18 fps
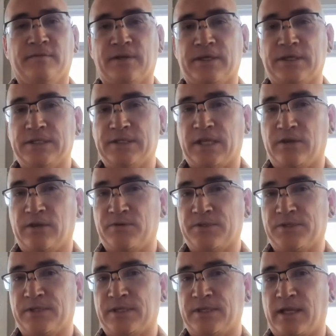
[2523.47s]

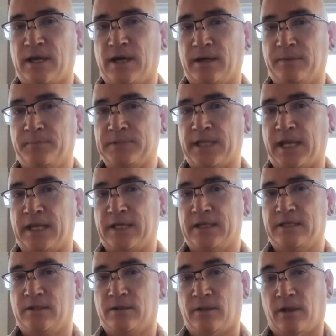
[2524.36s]
continuously
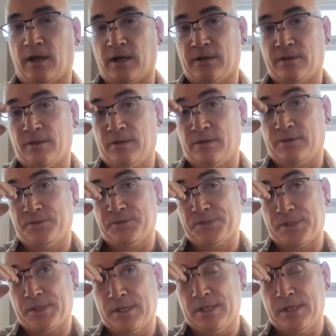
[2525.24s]
updated a lot of those